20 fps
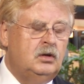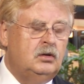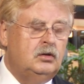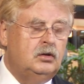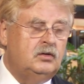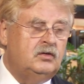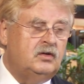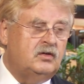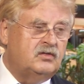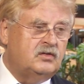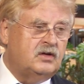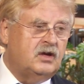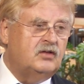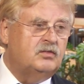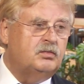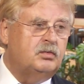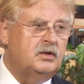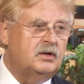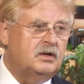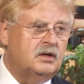In this case,
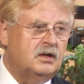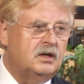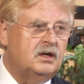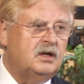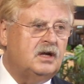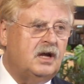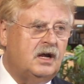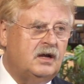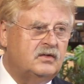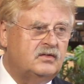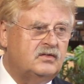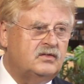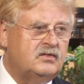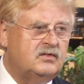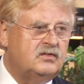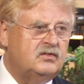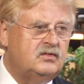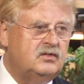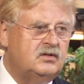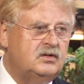politically,
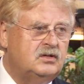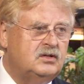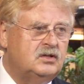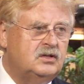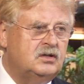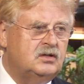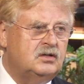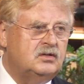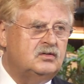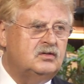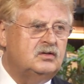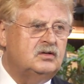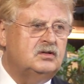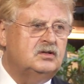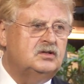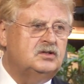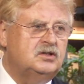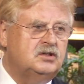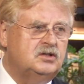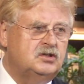yes.
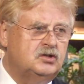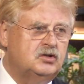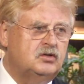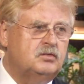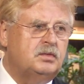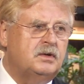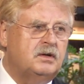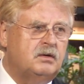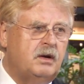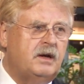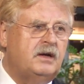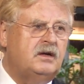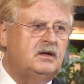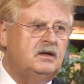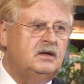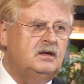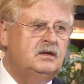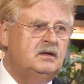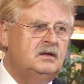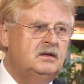She should be
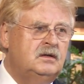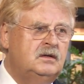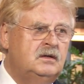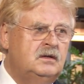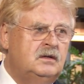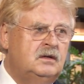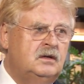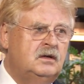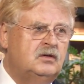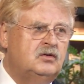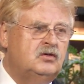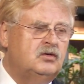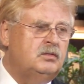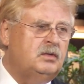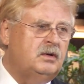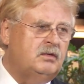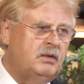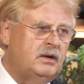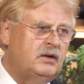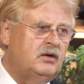ready to
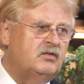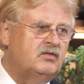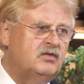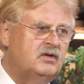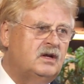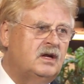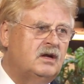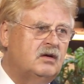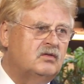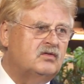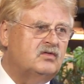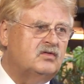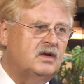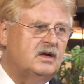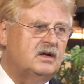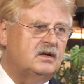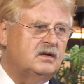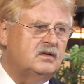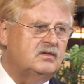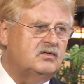be one of the
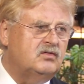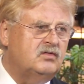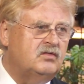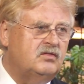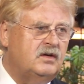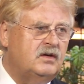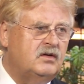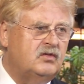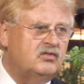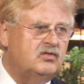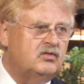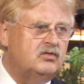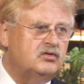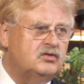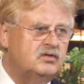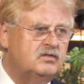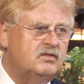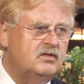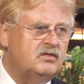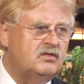negotiators to find a
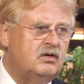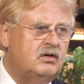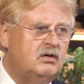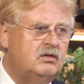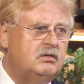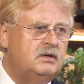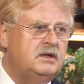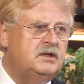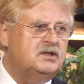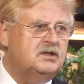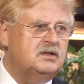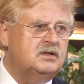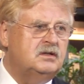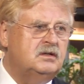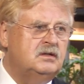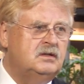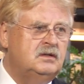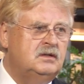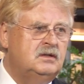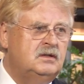solution for the whole region.
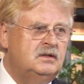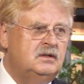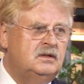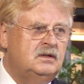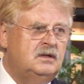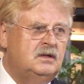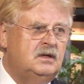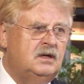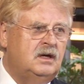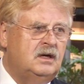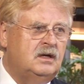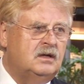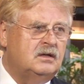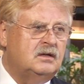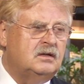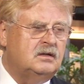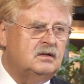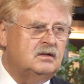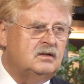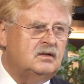And
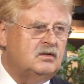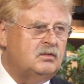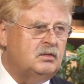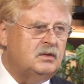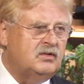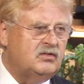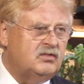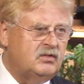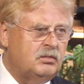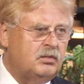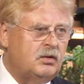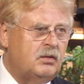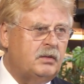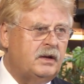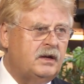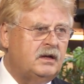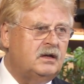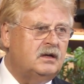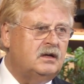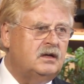it means
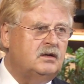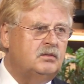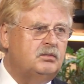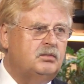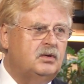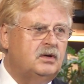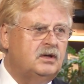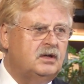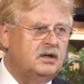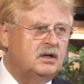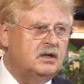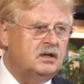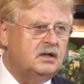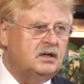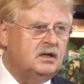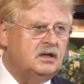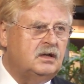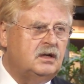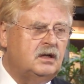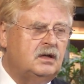diplomatically,
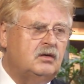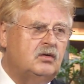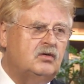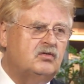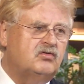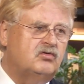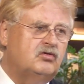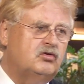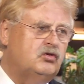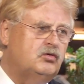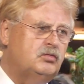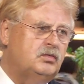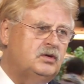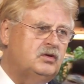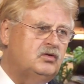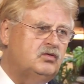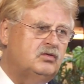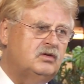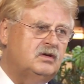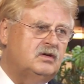politically, and also the European
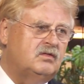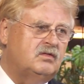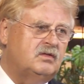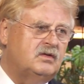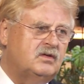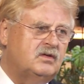Union is with